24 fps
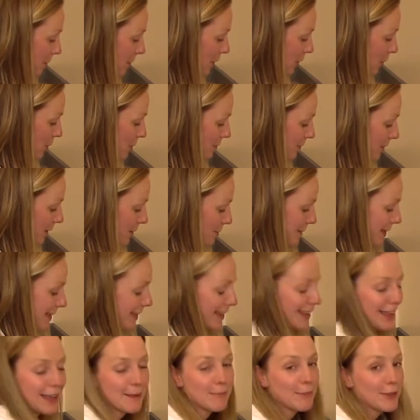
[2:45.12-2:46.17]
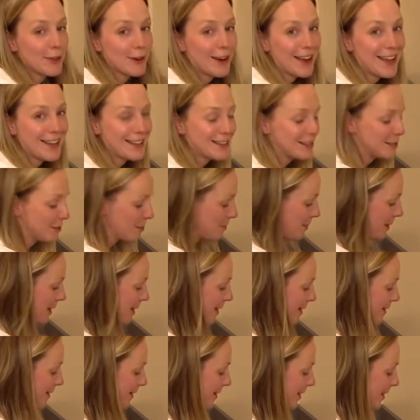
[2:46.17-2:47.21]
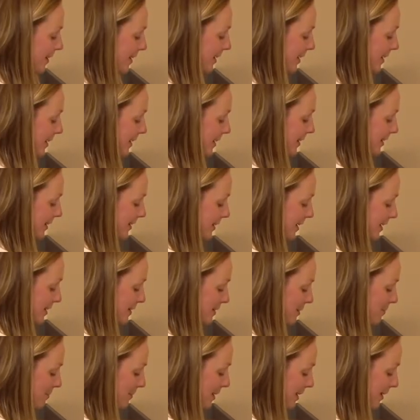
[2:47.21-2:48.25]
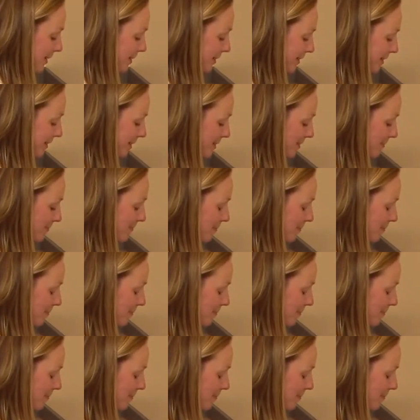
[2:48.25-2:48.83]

will hopefully be keeping their hands up here, nice and balanced.